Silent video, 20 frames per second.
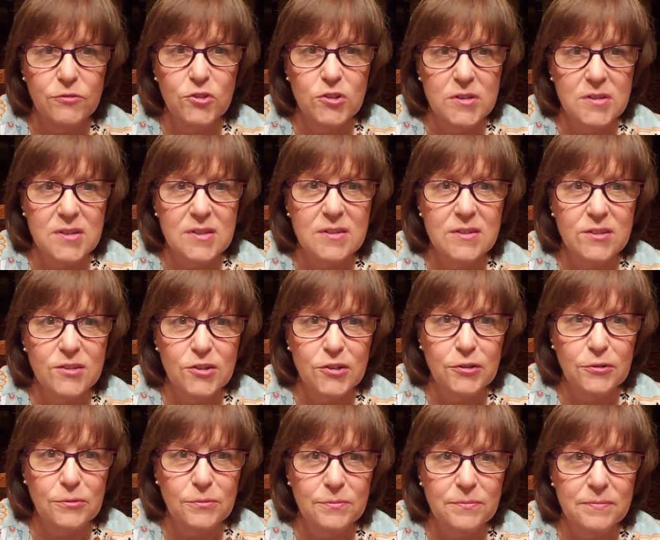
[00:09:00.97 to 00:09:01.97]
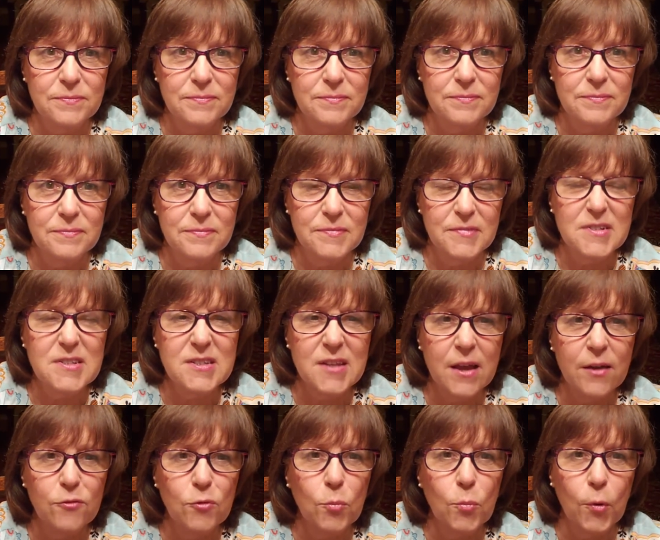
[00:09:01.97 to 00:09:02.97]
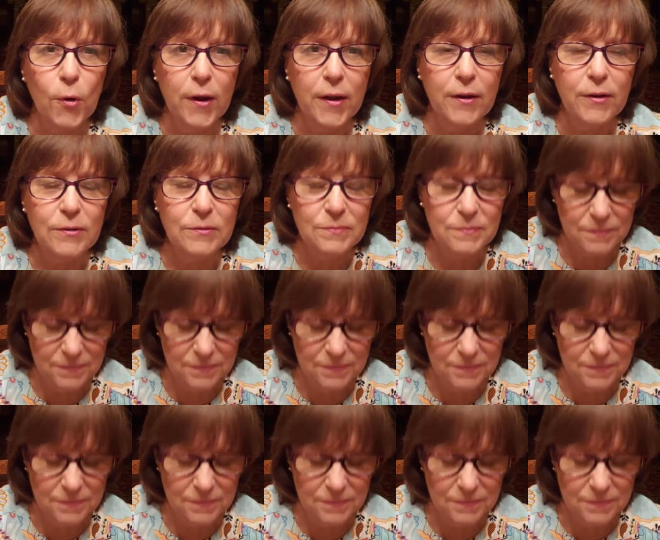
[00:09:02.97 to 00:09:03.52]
Jesus too. Let's have a prayer.